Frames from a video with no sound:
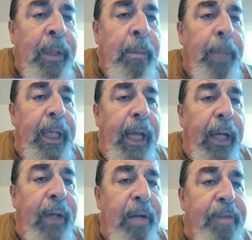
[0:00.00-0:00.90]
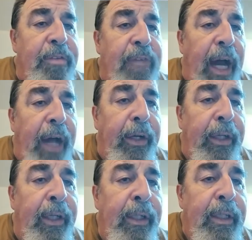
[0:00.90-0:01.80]
but yeah, you have to
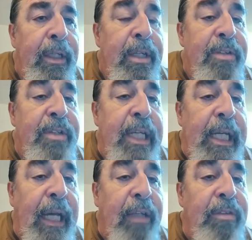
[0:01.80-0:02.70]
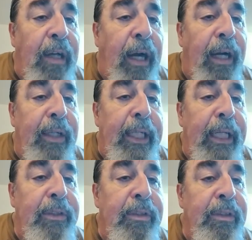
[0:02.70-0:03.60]
solder T X to R
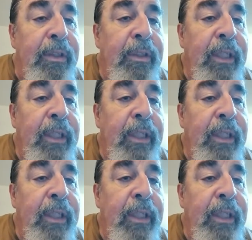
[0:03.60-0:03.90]
X